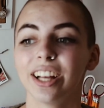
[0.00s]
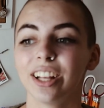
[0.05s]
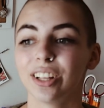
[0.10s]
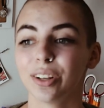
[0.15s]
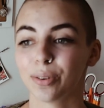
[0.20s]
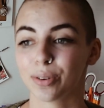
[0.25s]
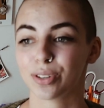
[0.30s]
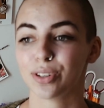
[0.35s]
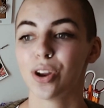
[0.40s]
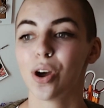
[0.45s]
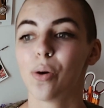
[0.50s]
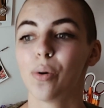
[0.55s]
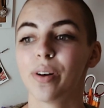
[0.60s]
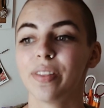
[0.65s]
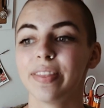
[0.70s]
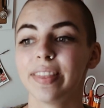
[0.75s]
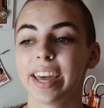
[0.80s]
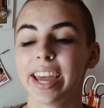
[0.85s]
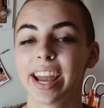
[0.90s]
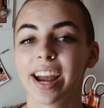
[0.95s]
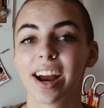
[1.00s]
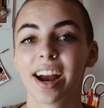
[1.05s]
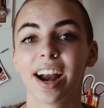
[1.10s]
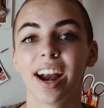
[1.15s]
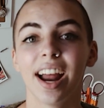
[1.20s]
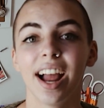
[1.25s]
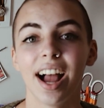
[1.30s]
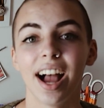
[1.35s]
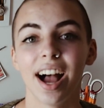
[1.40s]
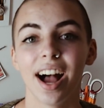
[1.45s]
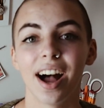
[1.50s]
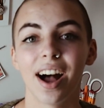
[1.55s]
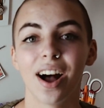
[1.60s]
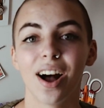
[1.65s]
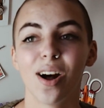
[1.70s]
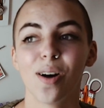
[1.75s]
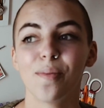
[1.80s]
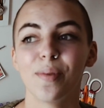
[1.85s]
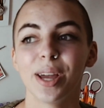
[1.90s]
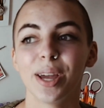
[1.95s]
there was no one there,
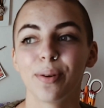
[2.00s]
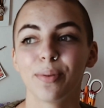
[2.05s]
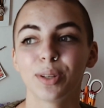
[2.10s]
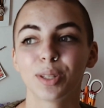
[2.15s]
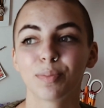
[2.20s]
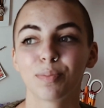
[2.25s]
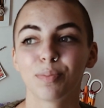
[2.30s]
it was